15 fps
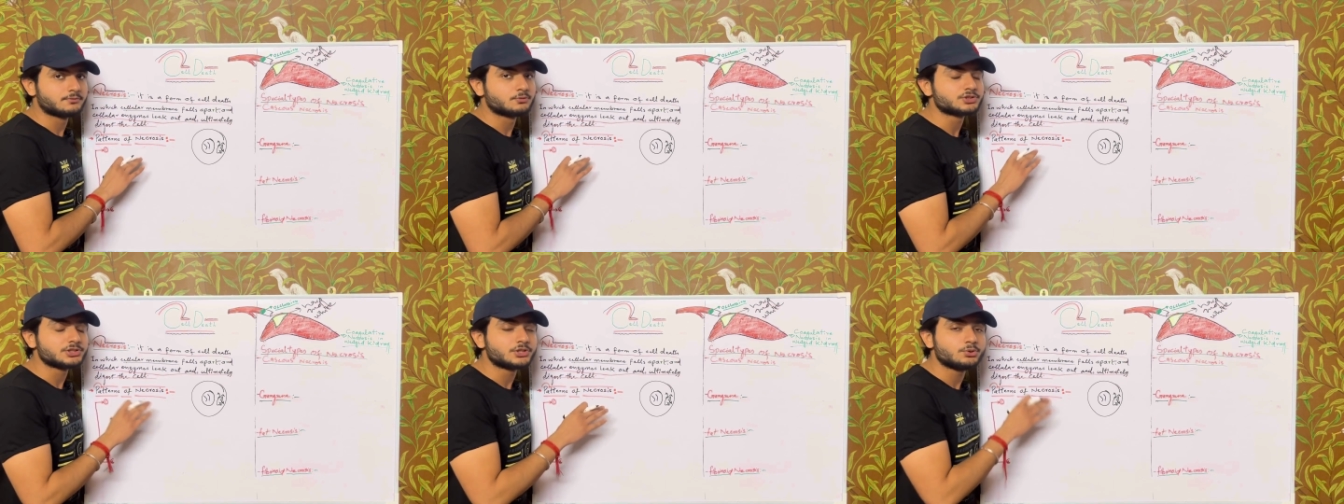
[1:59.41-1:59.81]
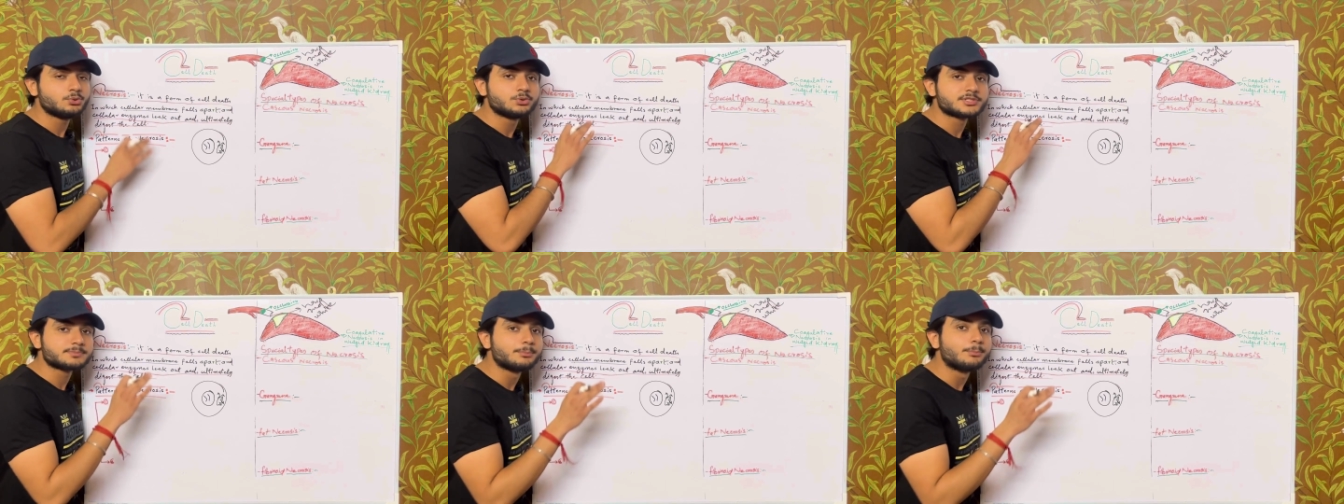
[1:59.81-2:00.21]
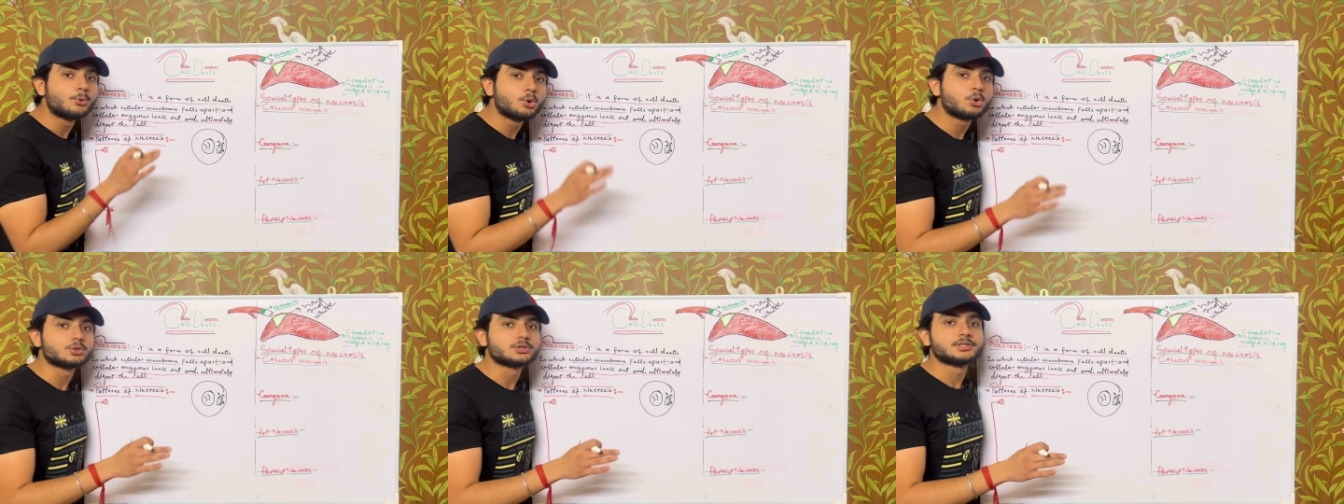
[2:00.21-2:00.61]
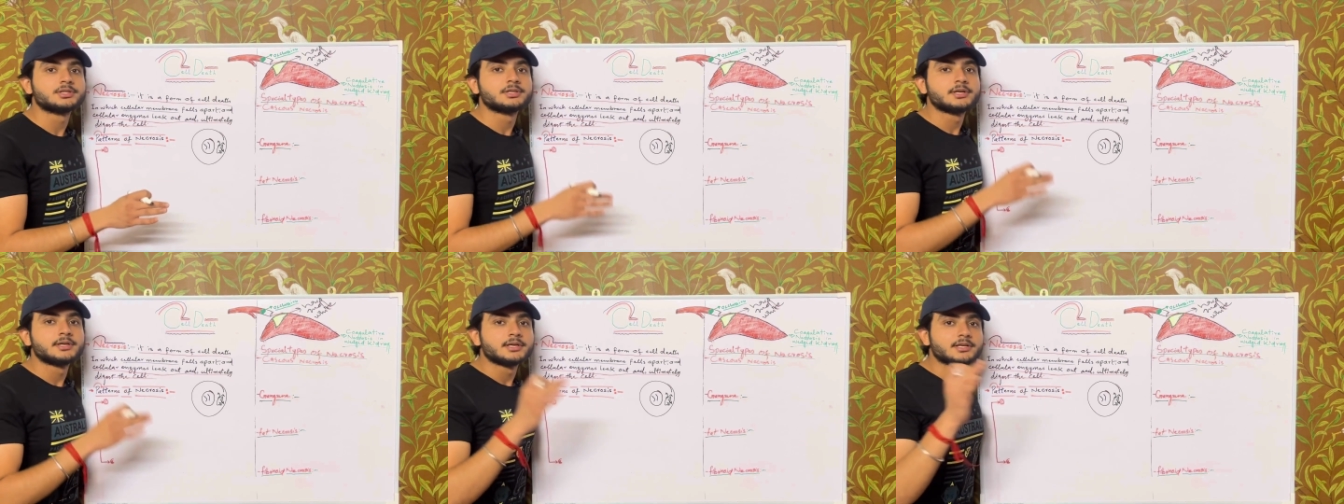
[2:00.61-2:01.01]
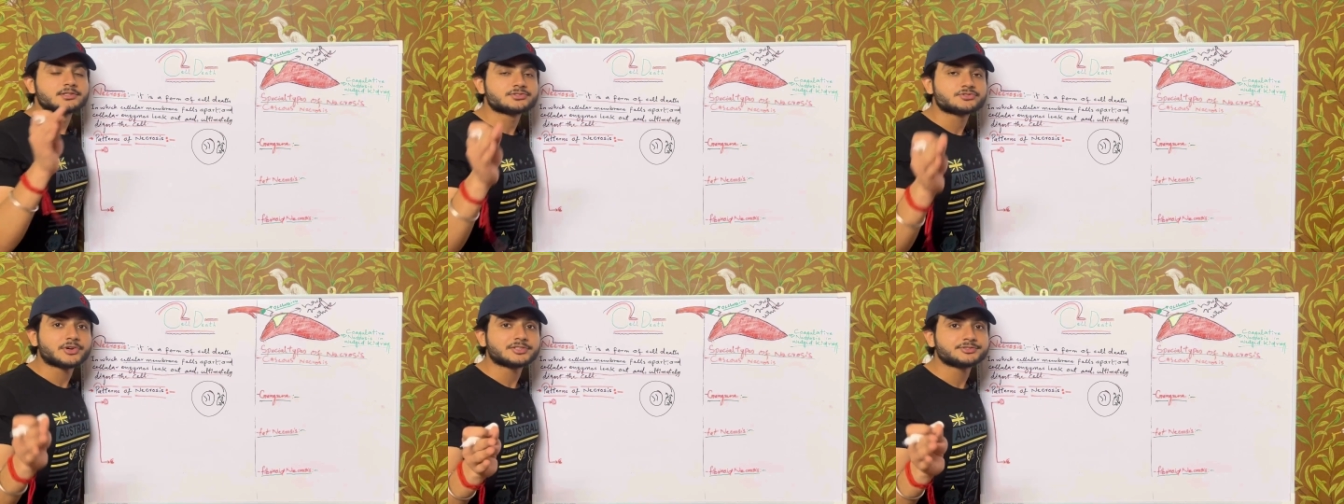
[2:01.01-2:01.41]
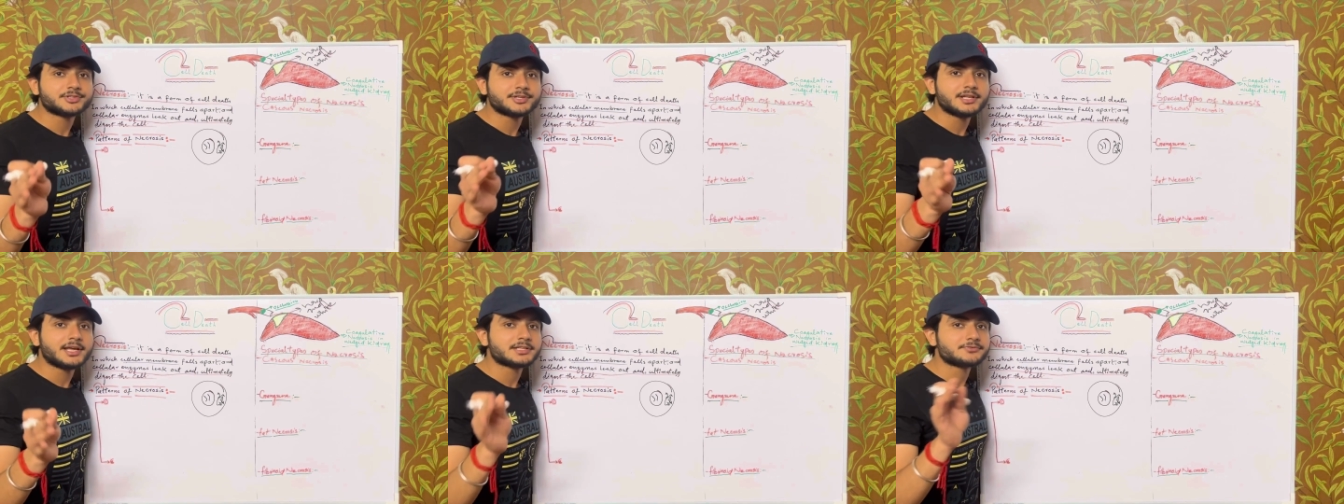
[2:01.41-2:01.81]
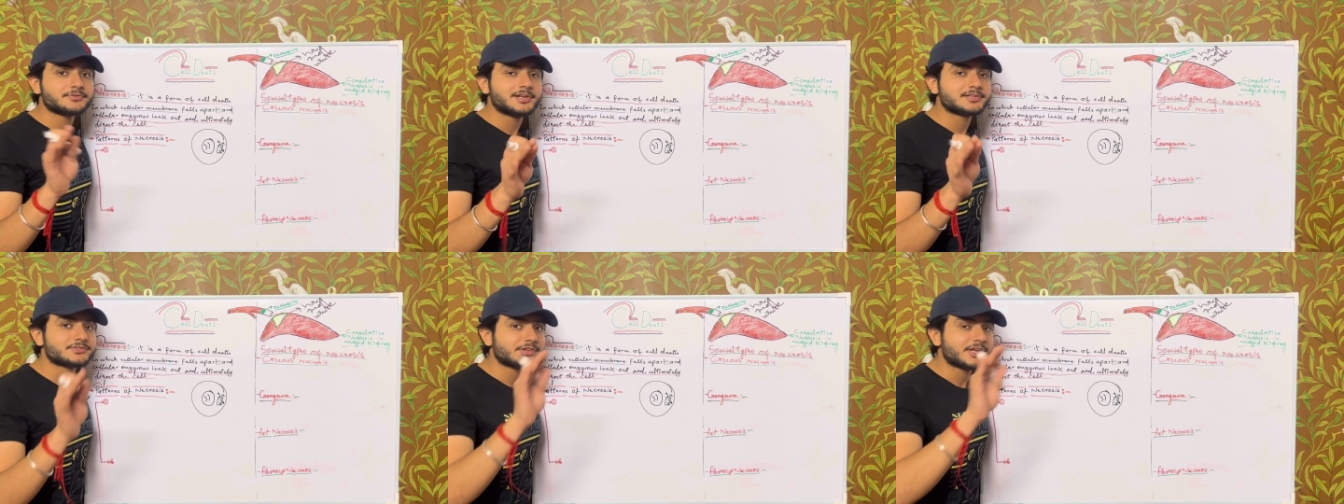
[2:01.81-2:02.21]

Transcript: which includes both structural as well as